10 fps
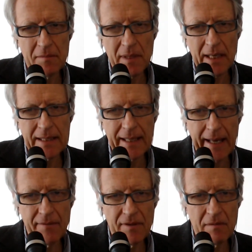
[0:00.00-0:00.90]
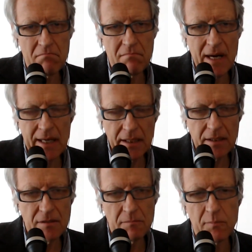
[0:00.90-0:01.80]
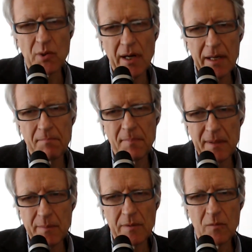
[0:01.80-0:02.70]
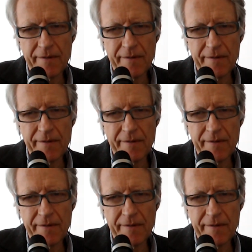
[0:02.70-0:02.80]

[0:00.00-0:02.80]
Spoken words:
him and gave him money to bribe people